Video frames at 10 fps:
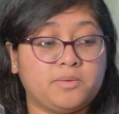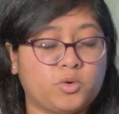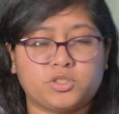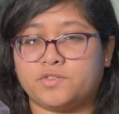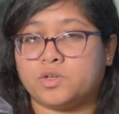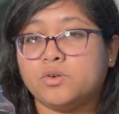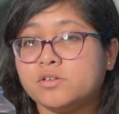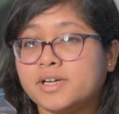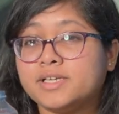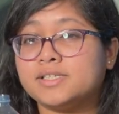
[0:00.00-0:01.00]
in most of the
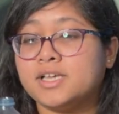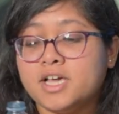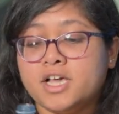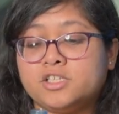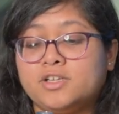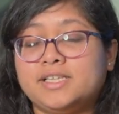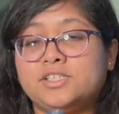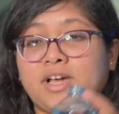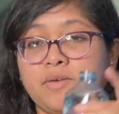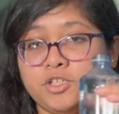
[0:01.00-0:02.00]
cold drinks. So
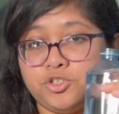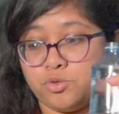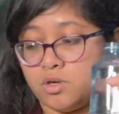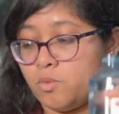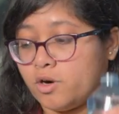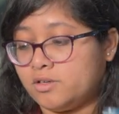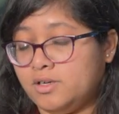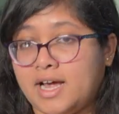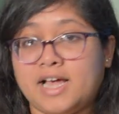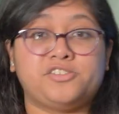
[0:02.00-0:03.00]
let's try with sugar water
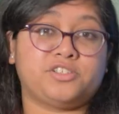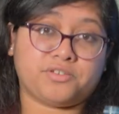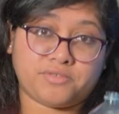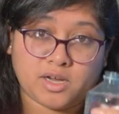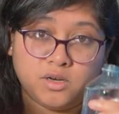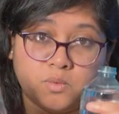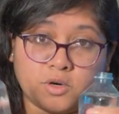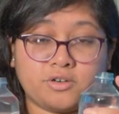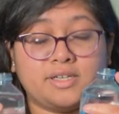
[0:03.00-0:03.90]
and just a regular water